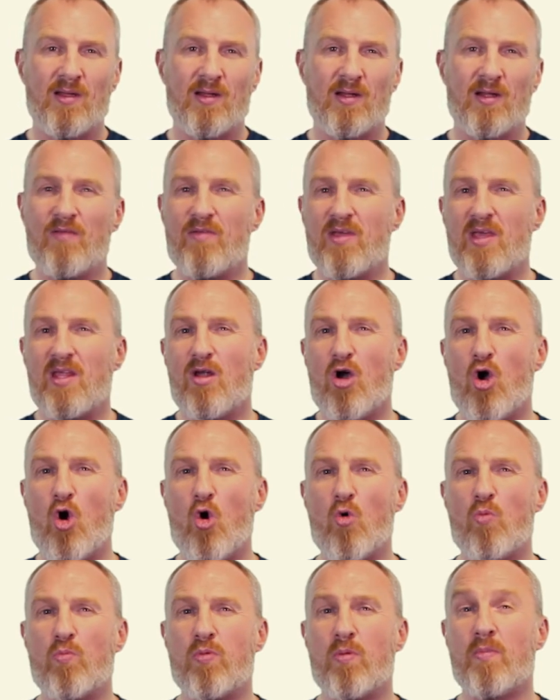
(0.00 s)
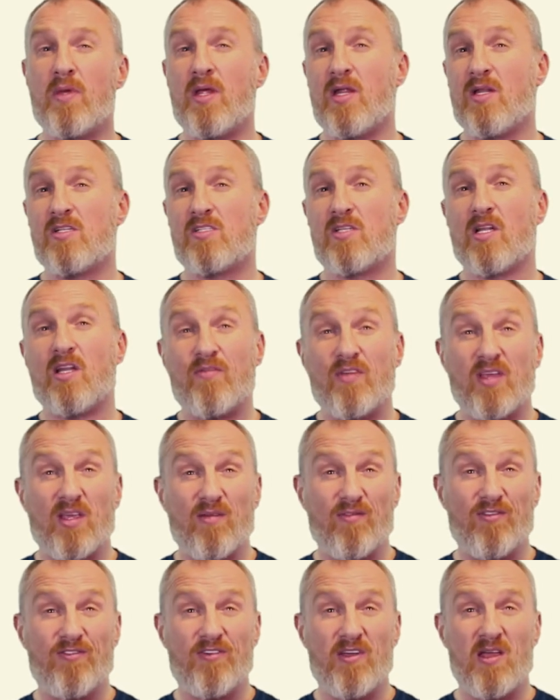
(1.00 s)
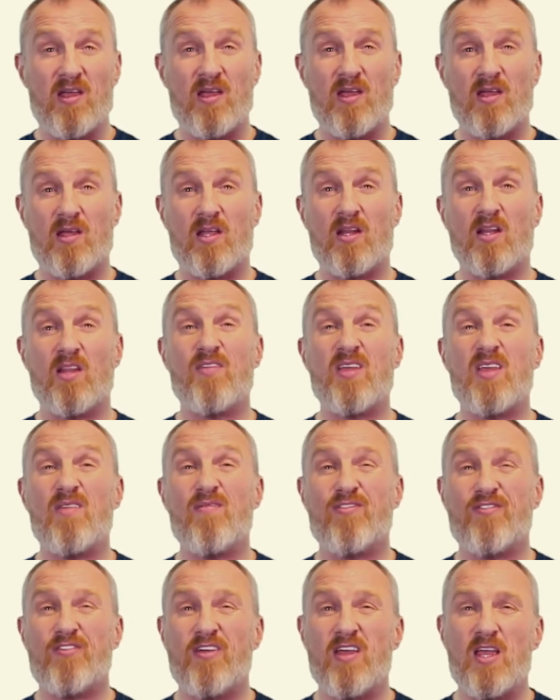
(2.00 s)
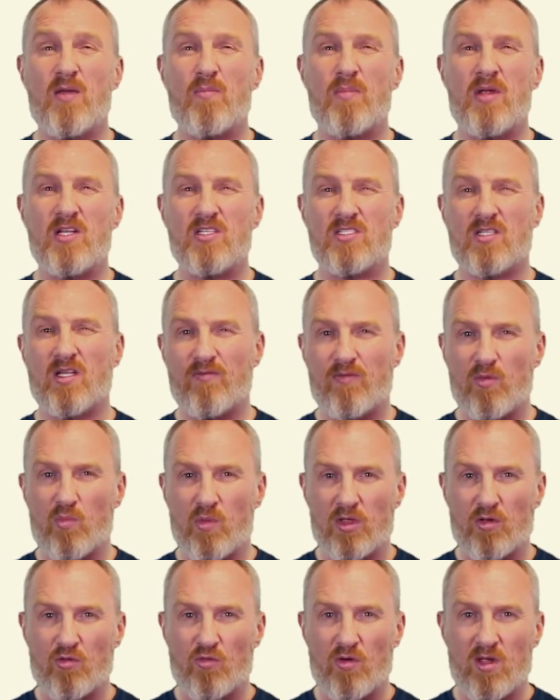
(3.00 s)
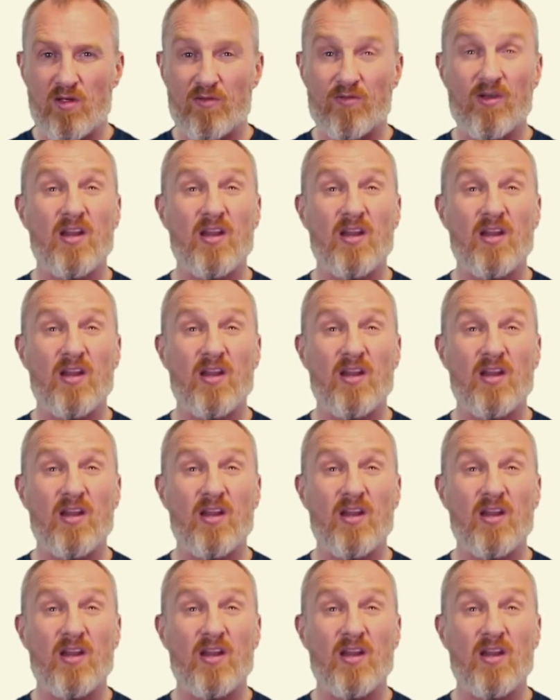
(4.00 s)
Living in hope means living in fear, and living in fear means living with grief.